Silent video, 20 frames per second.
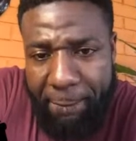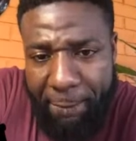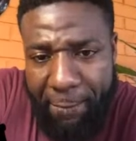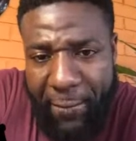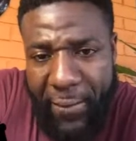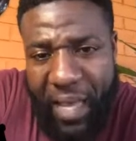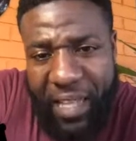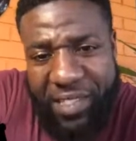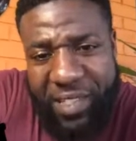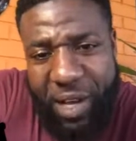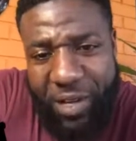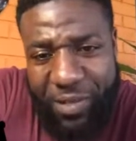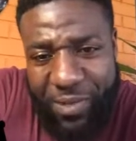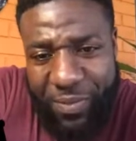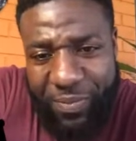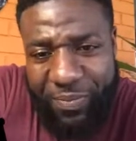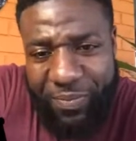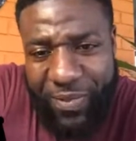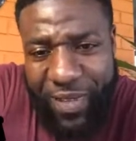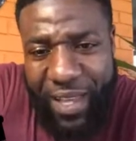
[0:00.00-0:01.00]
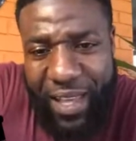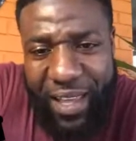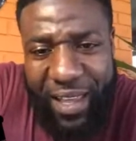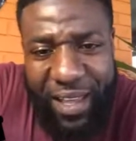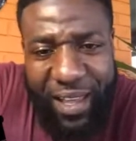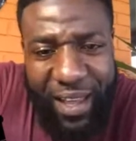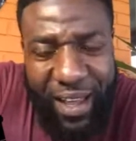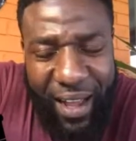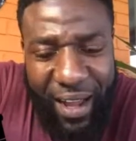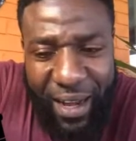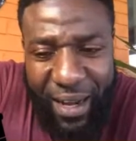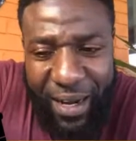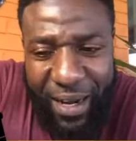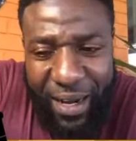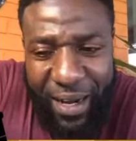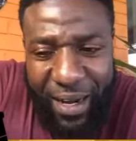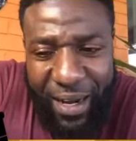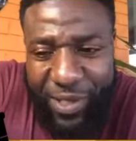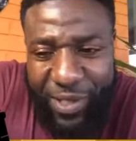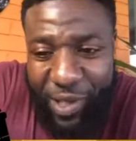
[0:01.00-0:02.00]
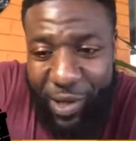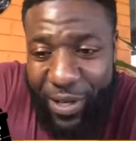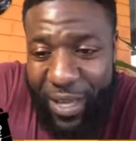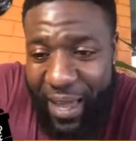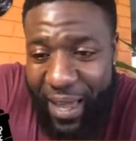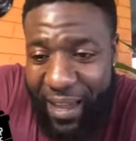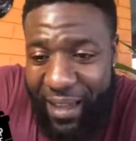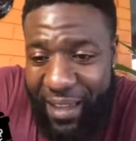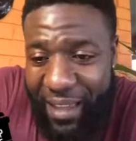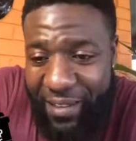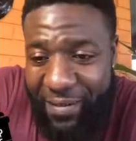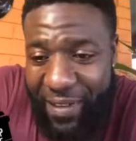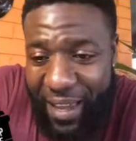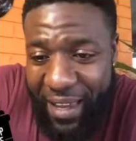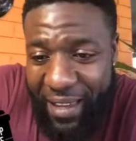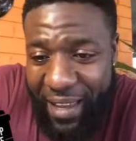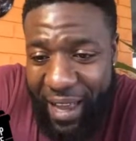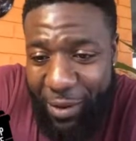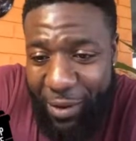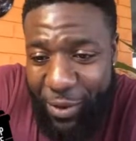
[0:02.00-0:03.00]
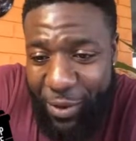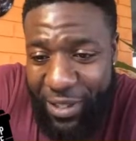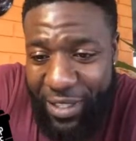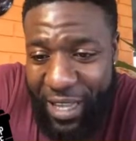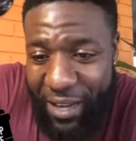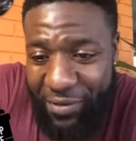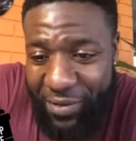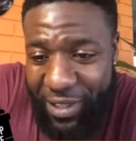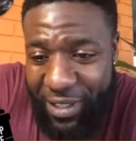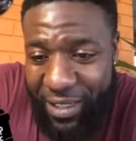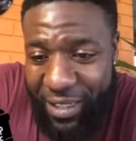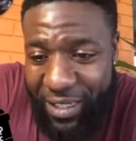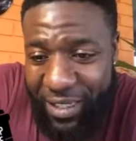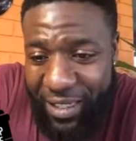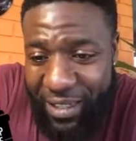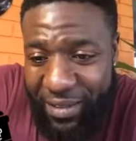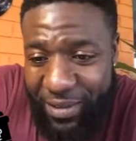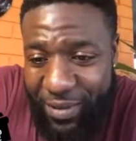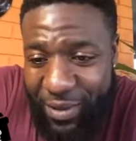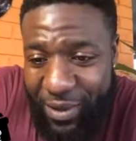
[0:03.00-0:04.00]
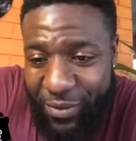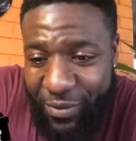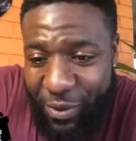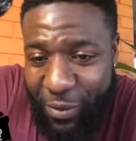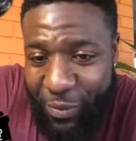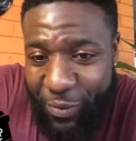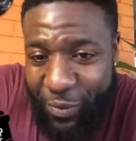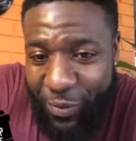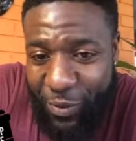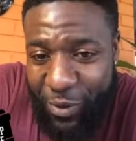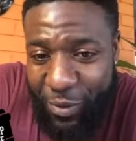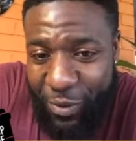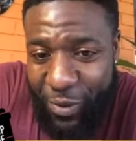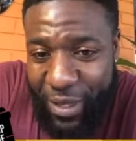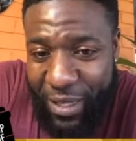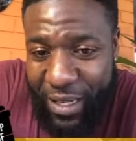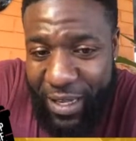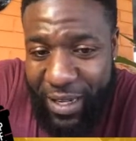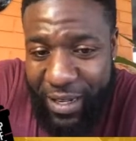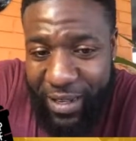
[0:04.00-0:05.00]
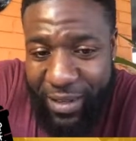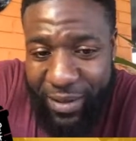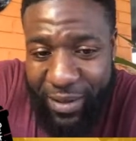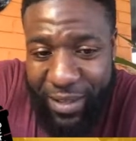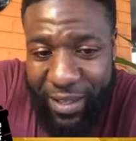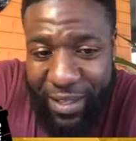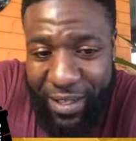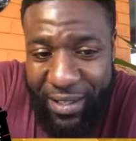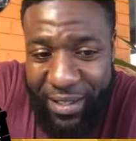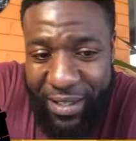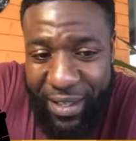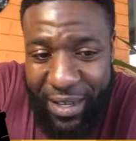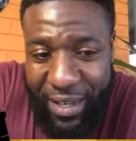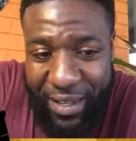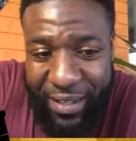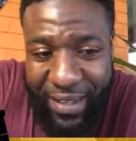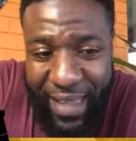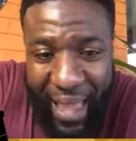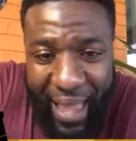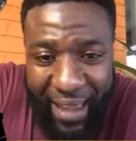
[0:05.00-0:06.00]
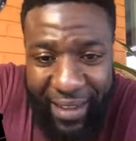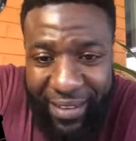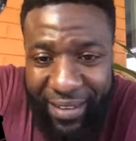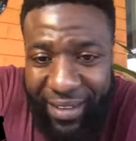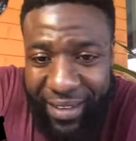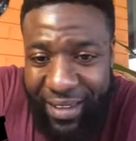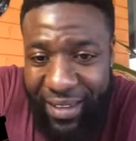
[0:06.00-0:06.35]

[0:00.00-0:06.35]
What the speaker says: That's awesome. So yeah, Yvette, I would definitely, from what Nat,